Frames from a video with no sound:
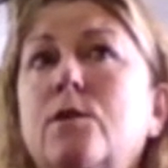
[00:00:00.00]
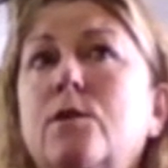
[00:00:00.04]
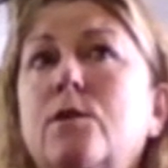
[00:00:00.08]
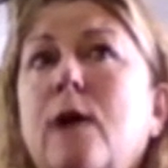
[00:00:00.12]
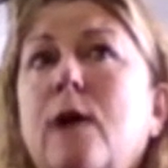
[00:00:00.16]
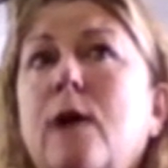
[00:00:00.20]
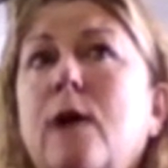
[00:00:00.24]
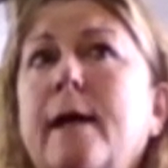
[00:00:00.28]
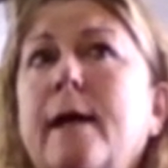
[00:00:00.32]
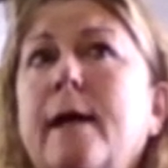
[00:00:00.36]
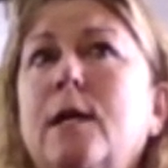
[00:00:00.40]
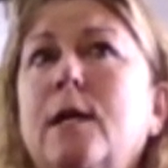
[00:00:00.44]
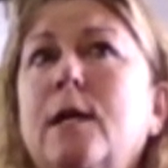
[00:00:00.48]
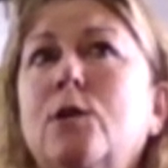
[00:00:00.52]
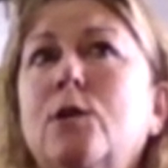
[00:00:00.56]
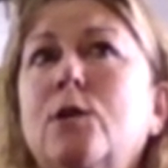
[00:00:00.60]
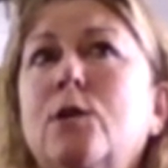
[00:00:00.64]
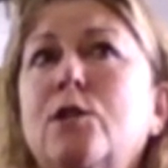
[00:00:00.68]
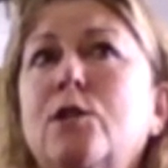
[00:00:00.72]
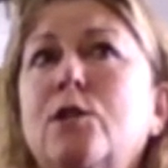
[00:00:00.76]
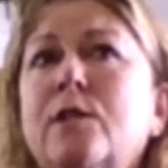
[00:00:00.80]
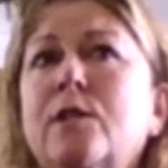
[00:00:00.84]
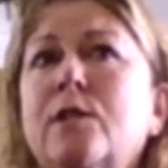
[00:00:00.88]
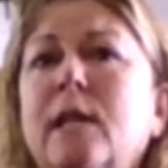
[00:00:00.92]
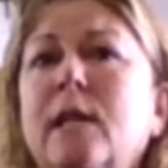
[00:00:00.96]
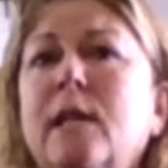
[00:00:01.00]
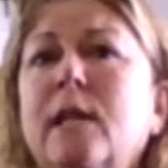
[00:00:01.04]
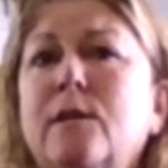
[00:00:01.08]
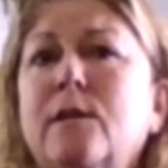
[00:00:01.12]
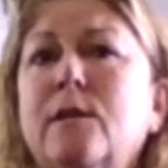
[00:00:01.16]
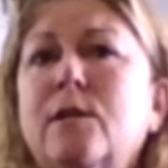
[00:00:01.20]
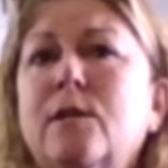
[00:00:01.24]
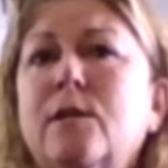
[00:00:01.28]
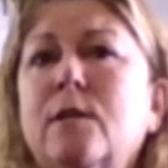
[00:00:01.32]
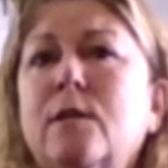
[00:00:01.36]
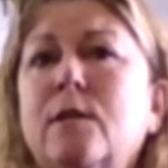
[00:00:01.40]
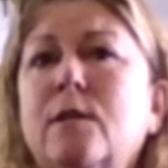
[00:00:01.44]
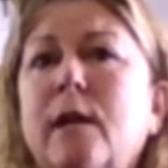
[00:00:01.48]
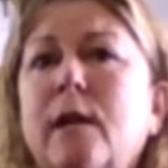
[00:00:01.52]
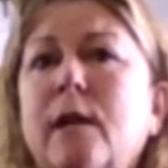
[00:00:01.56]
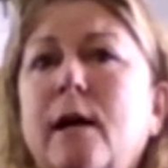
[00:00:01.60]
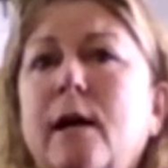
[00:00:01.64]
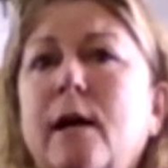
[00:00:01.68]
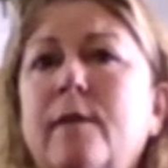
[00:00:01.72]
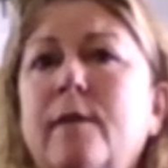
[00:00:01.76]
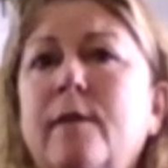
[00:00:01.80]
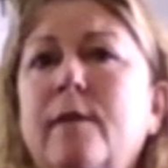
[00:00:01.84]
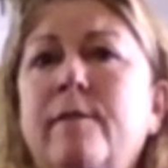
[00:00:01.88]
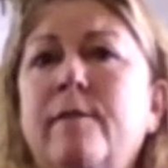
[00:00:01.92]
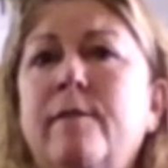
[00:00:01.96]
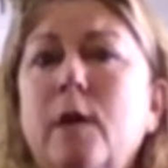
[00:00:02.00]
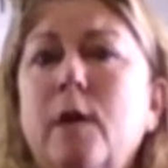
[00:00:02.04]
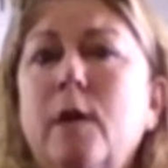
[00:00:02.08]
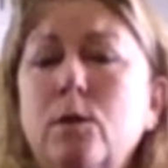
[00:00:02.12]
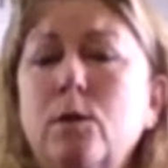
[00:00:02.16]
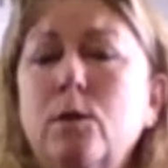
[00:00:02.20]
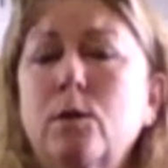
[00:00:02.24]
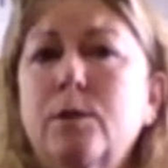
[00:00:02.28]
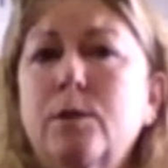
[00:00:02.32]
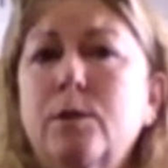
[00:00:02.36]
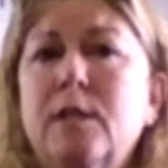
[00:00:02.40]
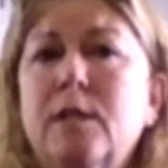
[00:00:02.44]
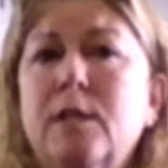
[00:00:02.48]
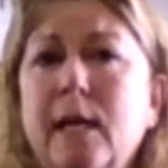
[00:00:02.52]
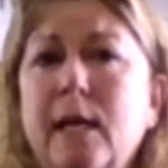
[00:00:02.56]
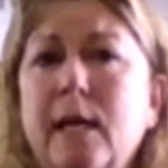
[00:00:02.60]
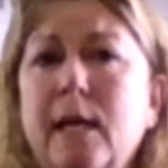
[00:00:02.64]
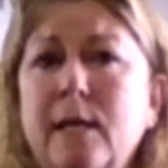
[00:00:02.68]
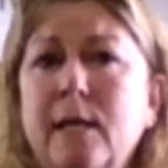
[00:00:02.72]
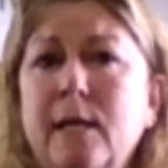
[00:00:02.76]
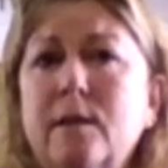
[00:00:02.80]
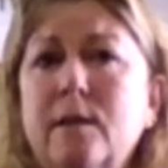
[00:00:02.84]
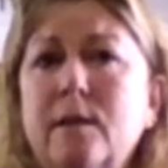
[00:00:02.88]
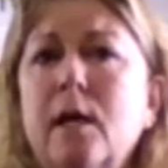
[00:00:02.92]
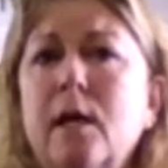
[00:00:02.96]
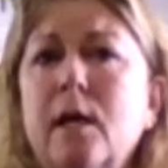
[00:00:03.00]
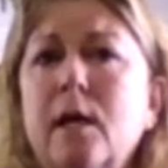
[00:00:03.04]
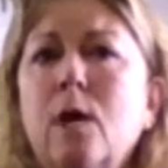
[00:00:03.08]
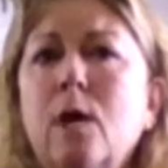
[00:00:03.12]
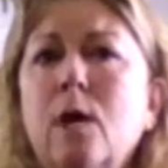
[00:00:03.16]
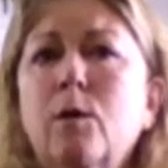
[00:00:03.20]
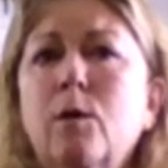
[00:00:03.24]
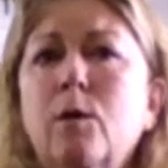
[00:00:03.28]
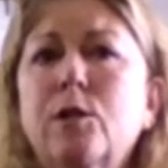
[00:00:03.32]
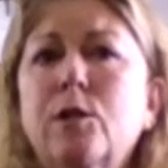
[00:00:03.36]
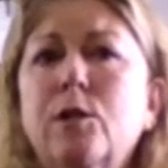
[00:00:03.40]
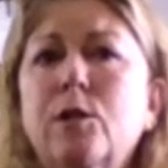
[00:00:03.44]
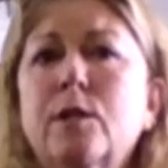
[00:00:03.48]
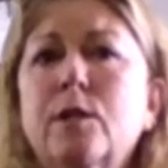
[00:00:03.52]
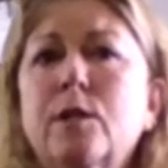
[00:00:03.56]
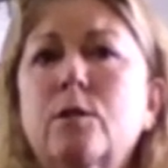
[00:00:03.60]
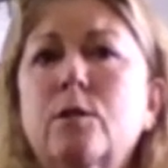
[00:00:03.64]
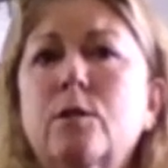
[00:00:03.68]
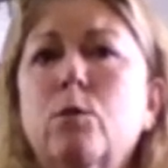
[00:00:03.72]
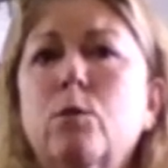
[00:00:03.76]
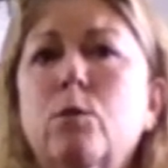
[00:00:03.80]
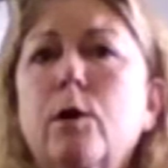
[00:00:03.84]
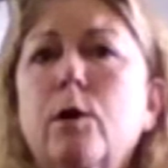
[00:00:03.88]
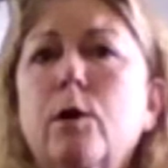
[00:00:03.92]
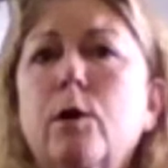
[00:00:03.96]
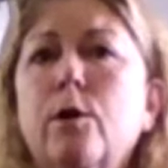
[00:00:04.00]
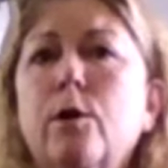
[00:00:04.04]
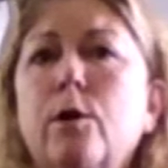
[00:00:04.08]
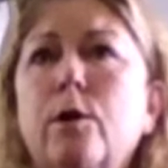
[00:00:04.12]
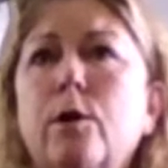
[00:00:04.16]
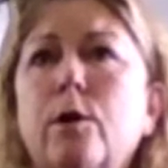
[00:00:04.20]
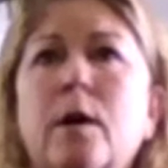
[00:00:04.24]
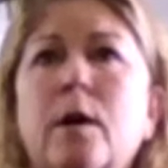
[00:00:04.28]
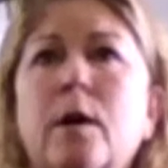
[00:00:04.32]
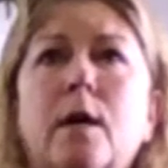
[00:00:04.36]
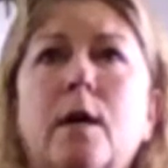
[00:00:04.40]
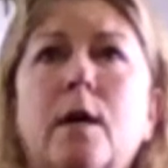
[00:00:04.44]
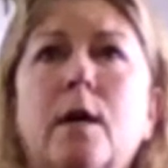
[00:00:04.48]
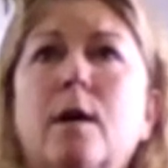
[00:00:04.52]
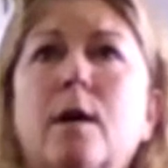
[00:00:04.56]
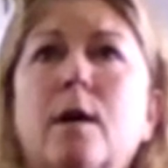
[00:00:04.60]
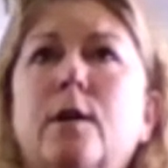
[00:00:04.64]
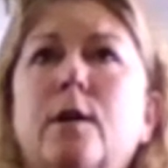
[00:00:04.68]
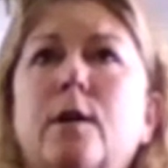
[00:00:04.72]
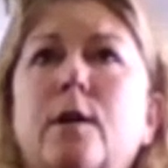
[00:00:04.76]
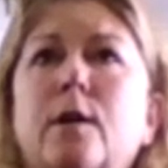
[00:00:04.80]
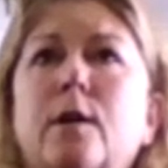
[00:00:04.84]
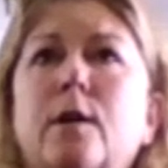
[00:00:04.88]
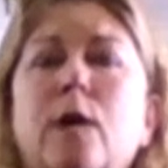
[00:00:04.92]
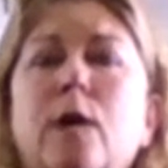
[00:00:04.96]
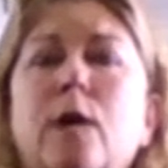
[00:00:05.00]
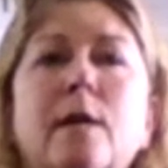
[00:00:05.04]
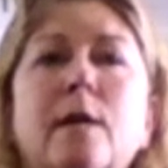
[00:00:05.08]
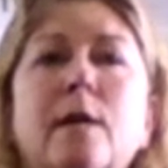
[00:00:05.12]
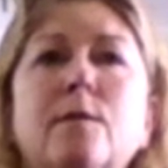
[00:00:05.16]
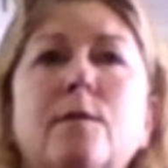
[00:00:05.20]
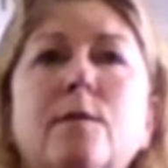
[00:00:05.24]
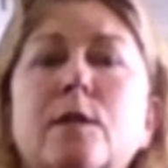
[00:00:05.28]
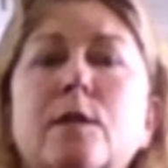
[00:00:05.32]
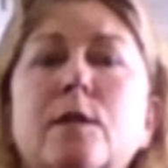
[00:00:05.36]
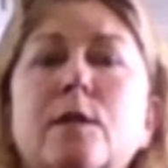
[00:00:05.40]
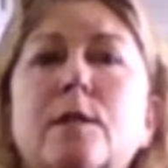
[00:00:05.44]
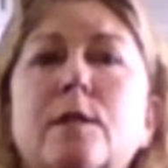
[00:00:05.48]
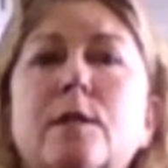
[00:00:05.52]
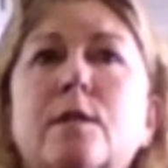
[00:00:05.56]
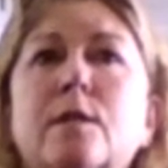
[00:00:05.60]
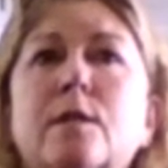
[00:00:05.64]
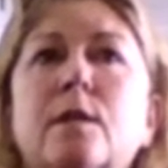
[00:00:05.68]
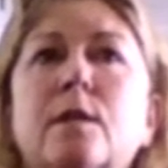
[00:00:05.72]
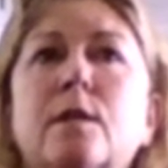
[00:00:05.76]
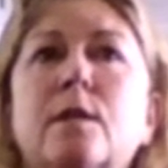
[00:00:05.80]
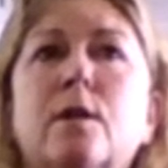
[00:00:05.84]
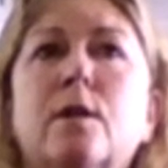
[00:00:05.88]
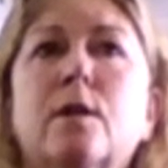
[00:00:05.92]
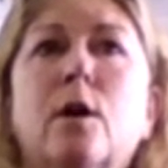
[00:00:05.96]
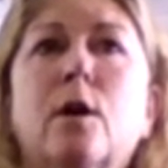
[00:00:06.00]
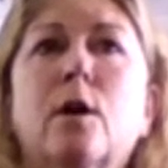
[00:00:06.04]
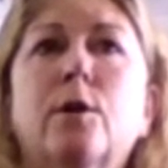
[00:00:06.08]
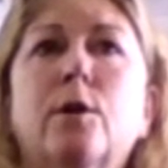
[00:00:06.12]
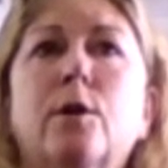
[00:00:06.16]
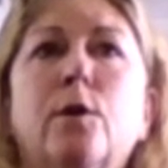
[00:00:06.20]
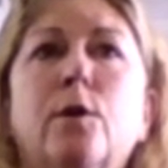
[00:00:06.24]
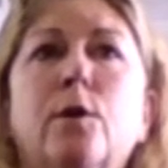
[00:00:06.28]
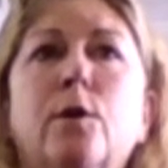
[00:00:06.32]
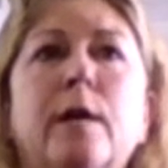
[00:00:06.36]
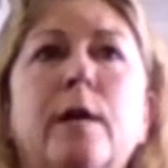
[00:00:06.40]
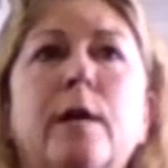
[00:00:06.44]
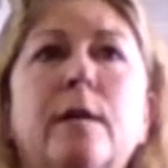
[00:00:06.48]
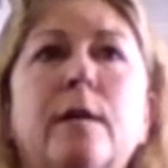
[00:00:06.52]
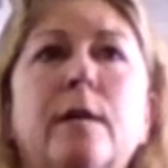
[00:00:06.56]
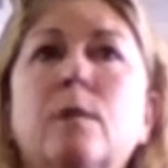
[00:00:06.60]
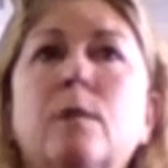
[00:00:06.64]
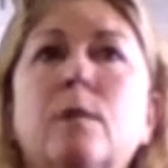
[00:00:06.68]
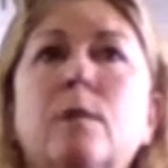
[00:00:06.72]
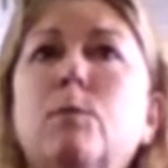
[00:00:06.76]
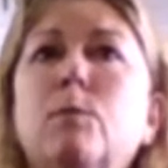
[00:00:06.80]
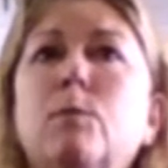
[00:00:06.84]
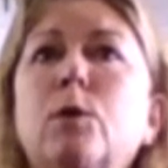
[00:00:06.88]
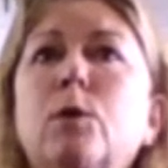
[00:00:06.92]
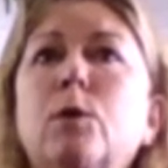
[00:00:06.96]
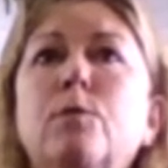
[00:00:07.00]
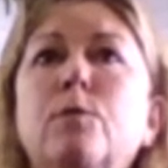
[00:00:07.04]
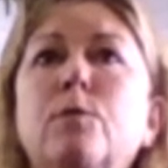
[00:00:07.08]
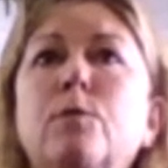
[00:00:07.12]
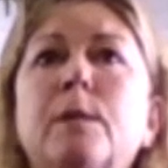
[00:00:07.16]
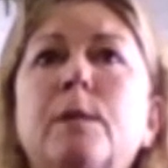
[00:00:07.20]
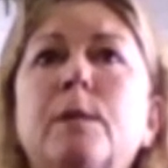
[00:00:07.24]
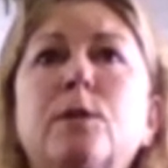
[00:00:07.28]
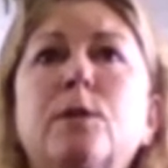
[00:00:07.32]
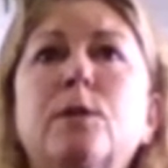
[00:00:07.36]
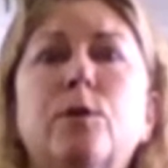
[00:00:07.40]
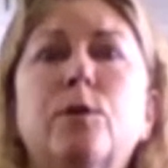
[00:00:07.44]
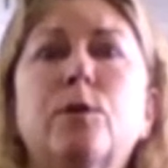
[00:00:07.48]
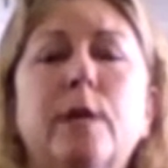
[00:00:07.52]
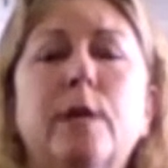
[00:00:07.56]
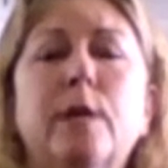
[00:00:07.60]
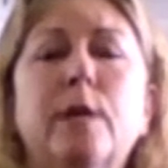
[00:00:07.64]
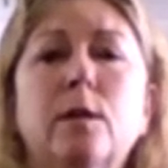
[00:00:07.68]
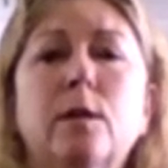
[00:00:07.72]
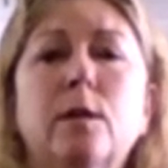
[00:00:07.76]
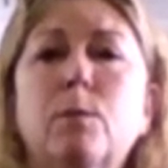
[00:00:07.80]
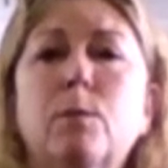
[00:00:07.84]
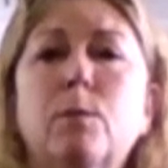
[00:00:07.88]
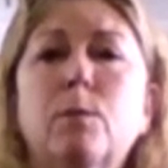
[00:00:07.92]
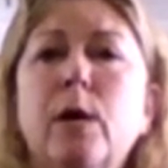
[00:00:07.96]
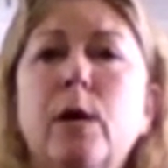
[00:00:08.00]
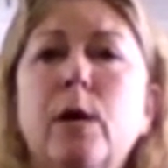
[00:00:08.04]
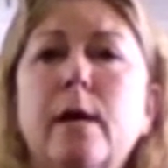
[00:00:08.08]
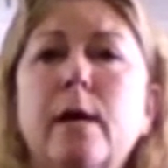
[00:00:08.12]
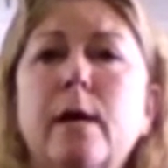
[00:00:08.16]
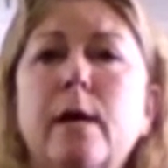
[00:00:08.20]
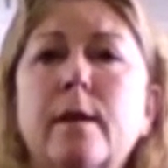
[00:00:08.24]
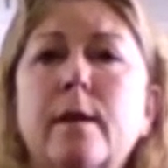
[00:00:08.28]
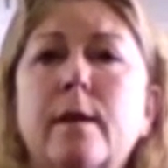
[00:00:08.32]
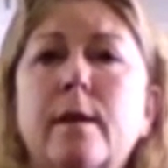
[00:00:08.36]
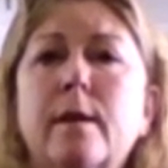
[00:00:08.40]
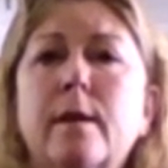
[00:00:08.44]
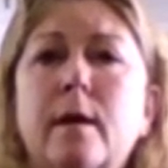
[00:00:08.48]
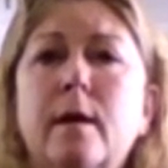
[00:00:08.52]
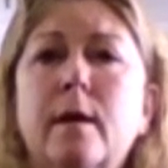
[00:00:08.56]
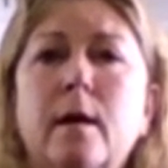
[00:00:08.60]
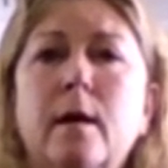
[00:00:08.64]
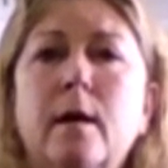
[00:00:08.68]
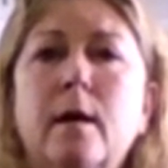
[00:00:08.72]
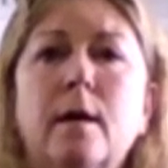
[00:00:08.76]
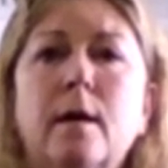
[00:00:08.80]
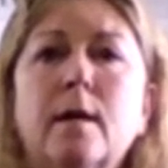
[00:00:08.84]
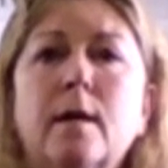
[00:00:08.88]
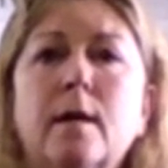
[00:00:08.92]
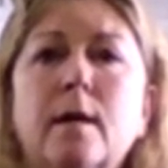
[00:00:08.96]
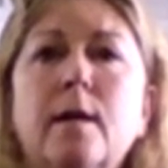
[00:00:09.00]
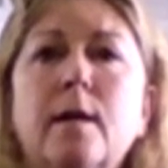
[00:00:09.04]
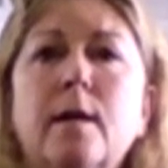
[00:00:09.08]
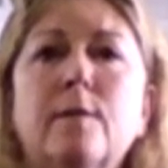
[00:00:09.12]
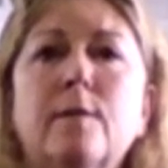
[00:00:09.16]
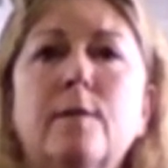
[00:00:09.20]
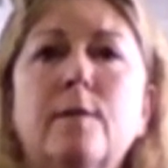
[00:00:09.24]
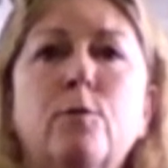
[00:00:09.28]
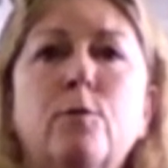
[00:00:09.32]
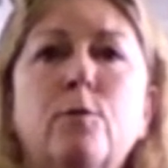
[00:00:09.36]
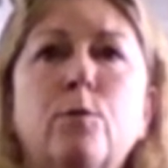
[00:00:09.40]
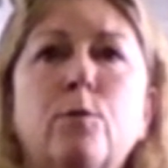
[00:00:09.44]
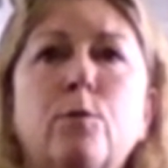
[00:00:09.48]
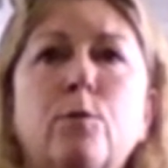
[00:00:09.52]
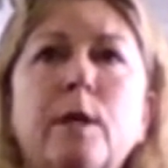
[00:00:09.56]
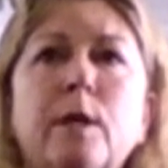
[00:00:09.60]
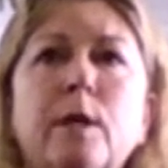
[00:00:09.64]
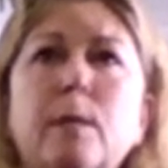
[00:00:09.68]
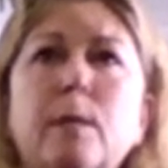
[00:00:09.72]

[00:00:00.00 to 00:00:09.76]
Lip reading: can just get to that flow state, which is where you kind of just you're in the movement, you're in the breath, kind of really